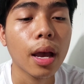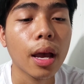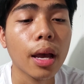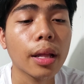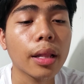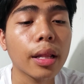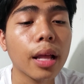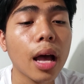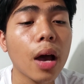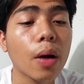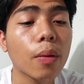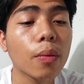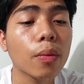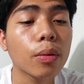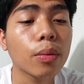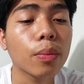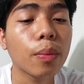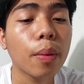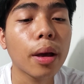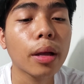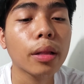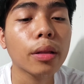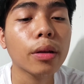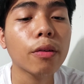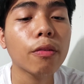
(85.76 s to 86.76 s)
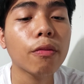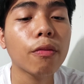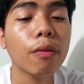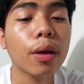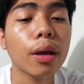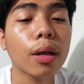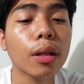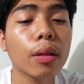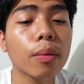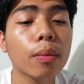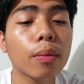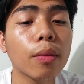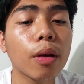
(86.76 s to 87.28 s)
And I would better
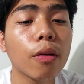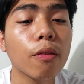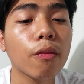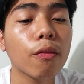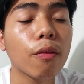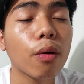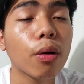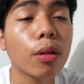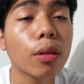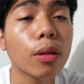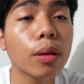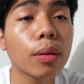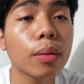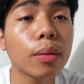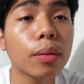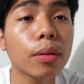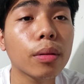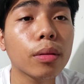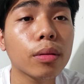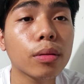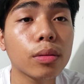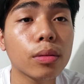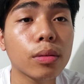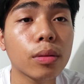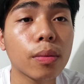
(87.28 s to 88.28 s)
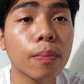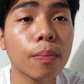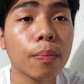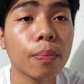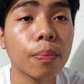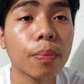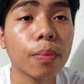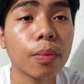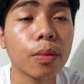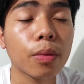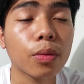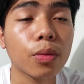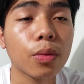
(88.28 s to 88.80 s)
fate fall
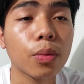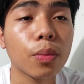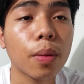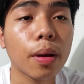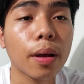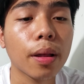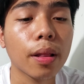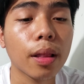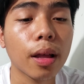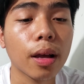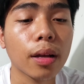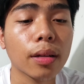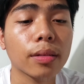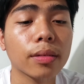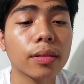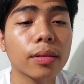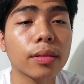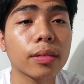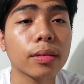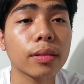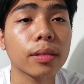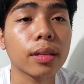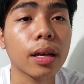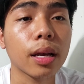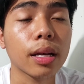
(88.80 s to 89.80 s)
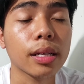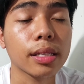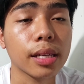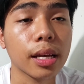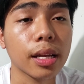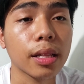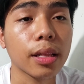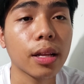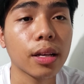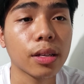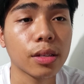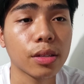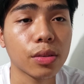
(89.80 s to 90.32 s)
into my lot,"
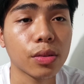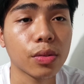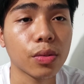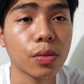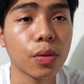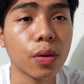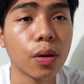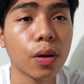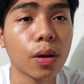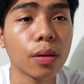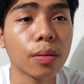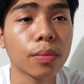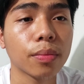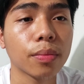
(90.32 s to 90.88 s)
said the straw.